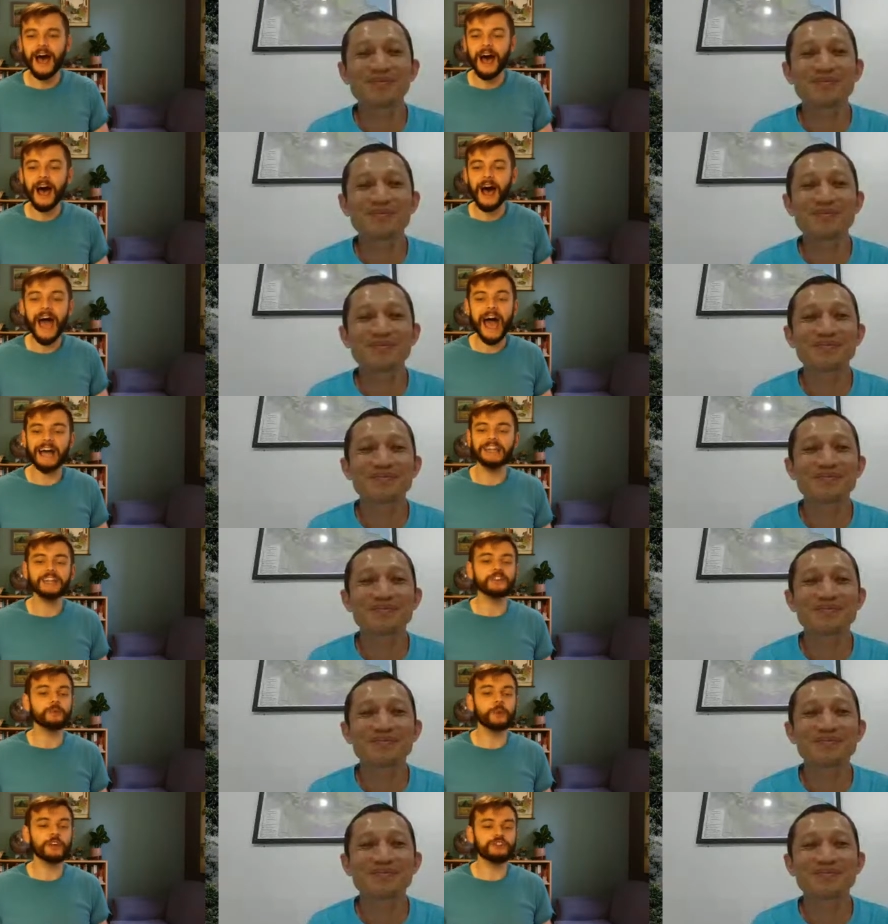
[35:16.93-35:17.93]
Speaker 1: Uh,
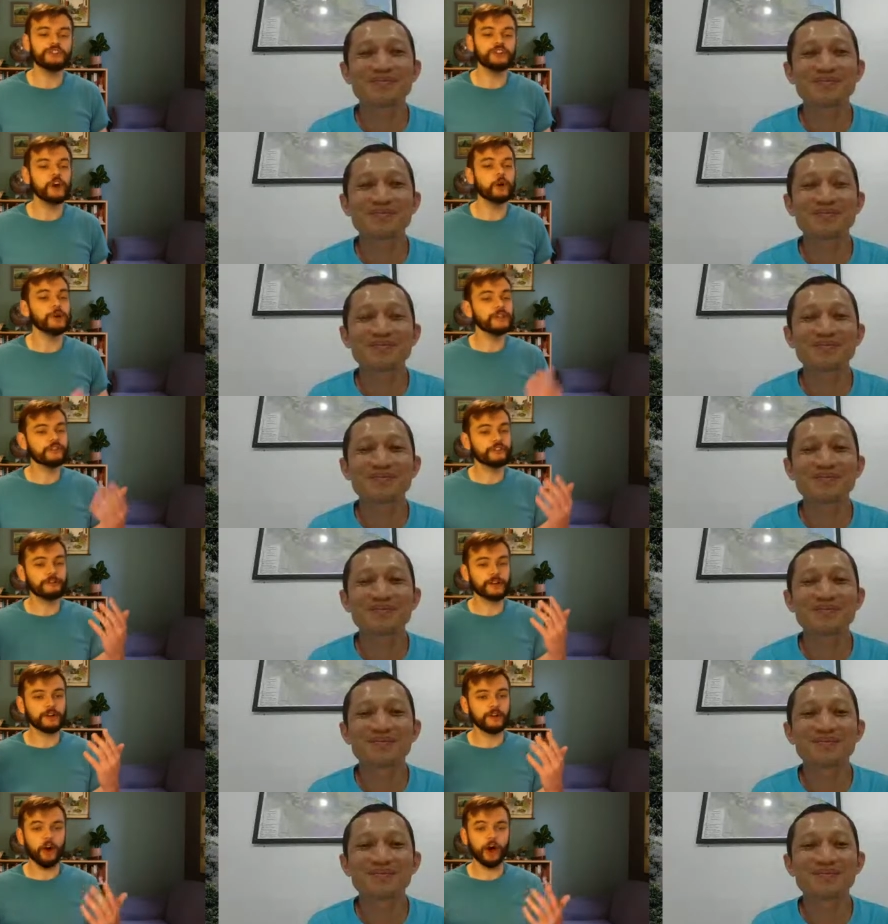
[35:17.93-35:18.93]
Alex wants to know, is
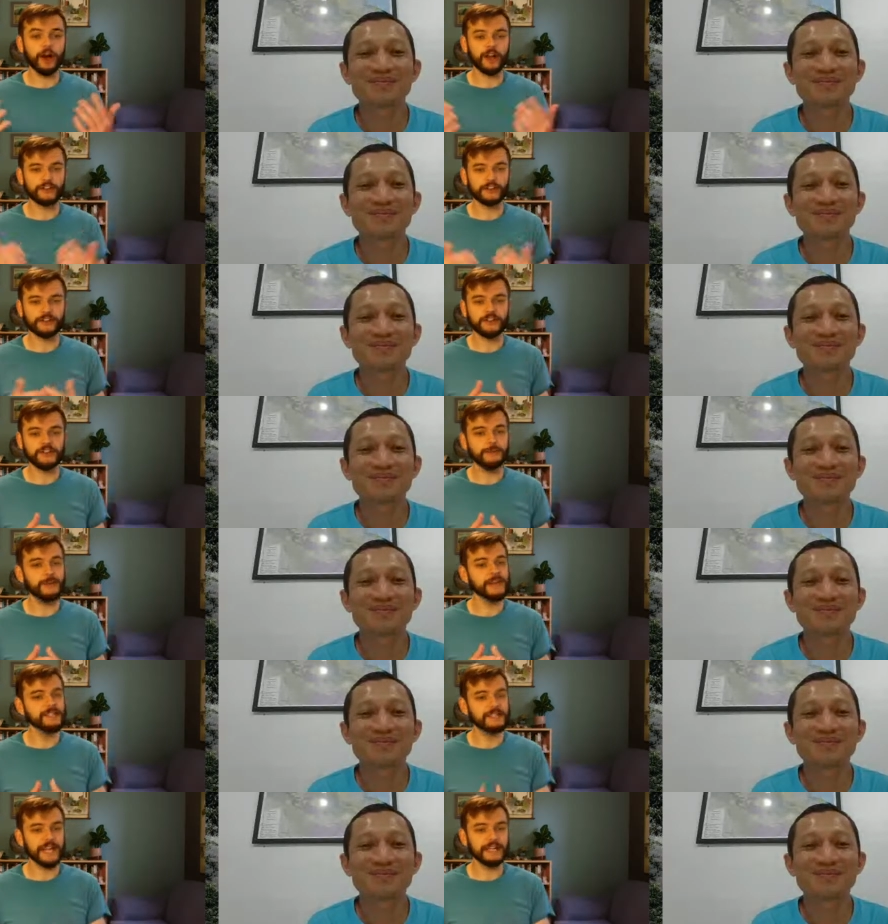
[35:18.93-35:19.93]
there a cost to
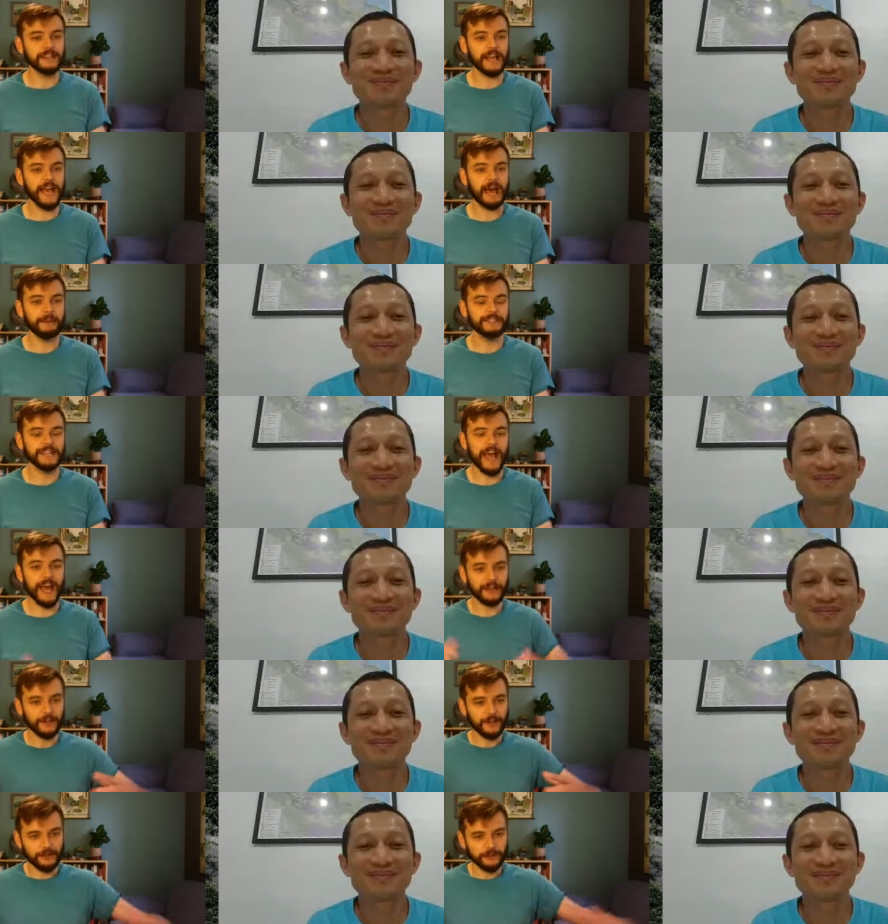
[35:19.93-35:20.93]
maintain the
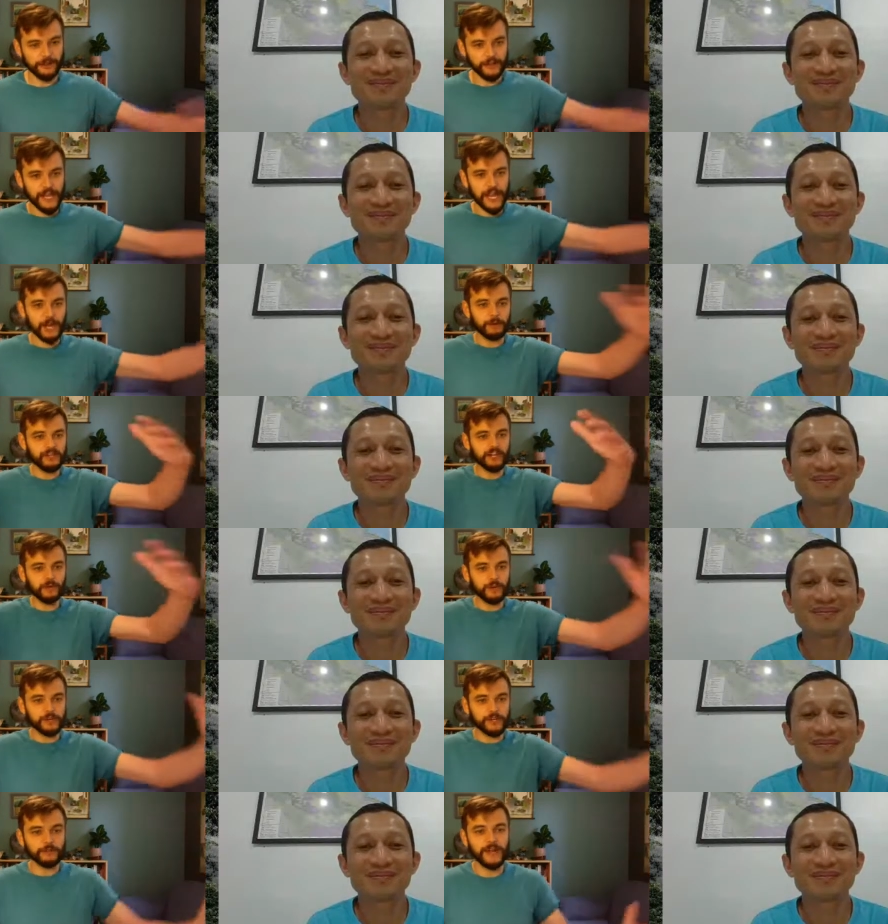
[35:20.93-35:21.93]
habitat? So the
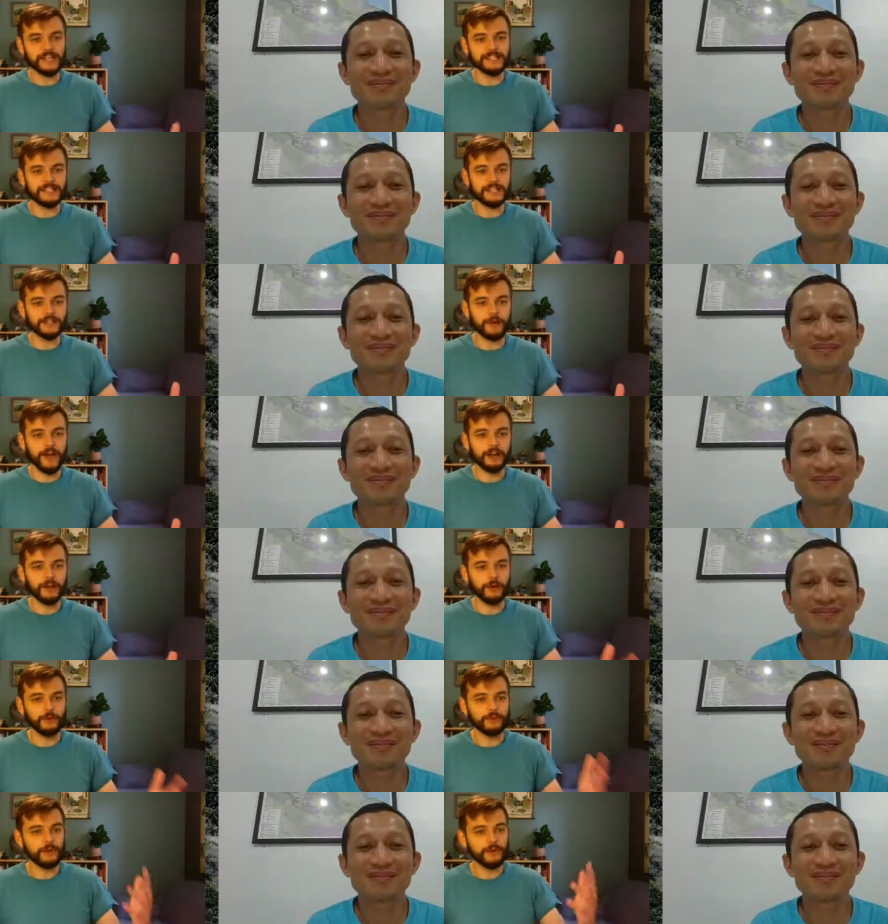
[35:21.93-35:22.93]
area where you're raising the
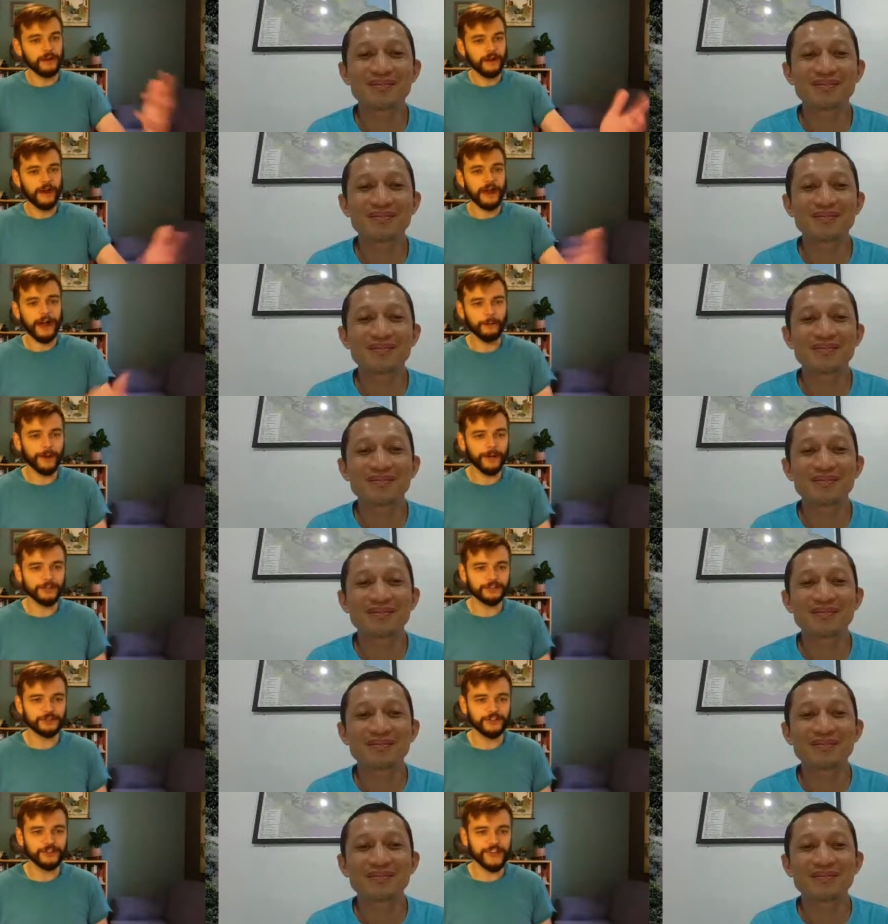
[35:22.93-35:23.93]
rhinos, how
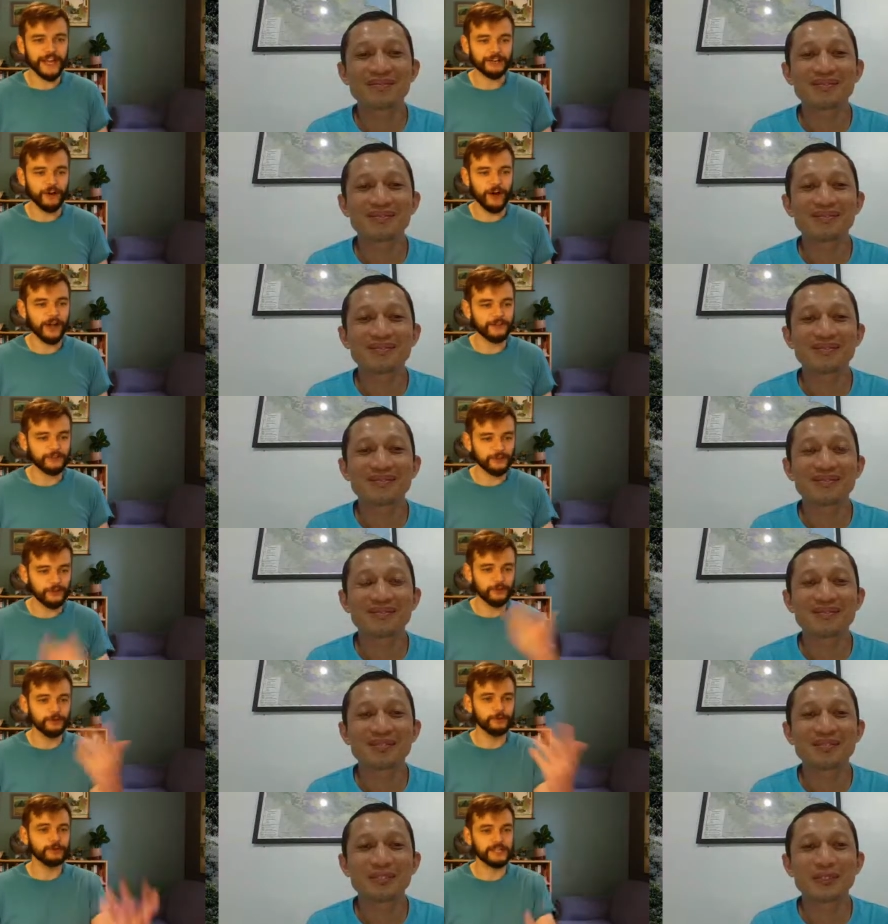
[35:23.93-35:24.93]
much does that cost
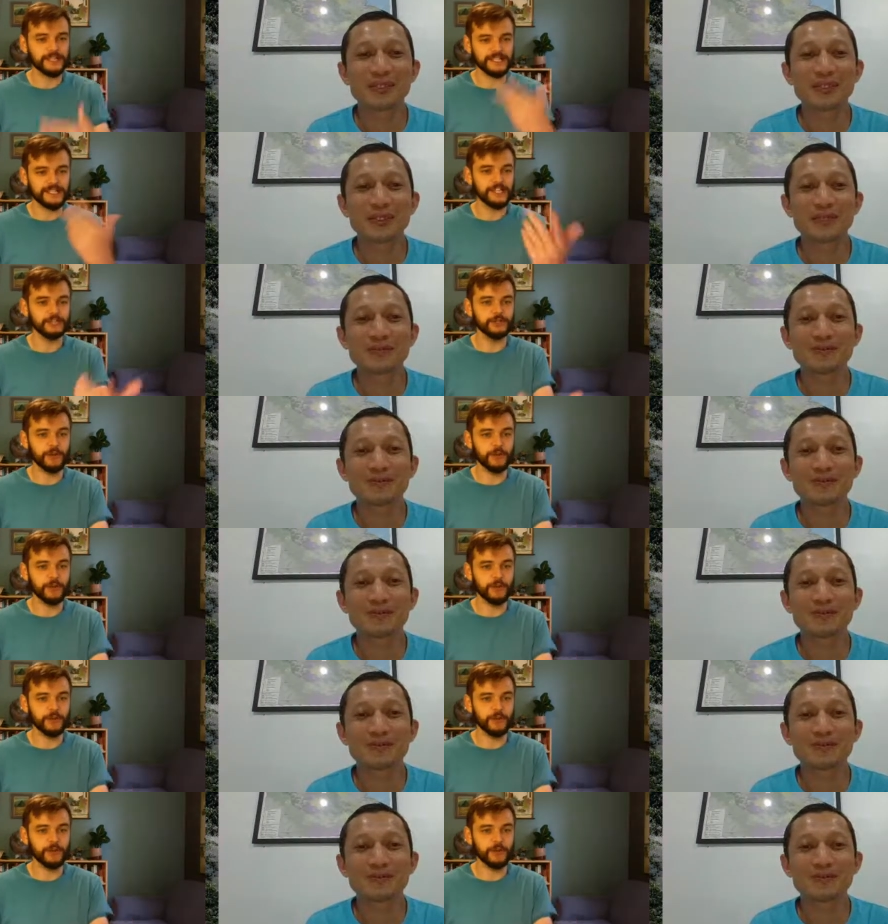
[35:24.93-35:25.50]
to continue